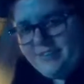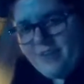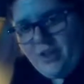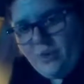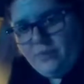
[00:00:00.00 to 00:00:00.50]

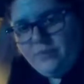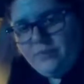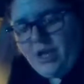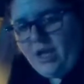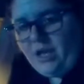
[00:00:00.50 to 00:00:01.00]
No?
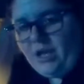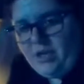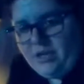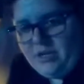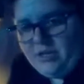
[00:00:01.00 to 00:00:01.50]

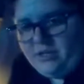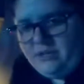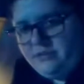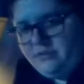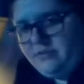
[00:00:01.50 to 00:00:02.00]

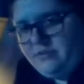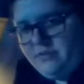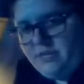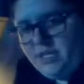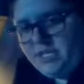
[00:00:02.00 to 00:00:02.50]

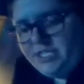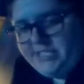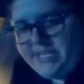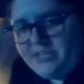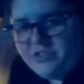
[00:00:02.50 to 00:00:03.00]
I should
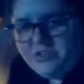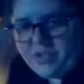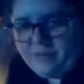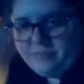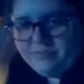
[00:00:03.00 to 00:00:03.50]
send you
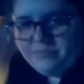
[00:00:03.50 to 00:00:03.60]
some,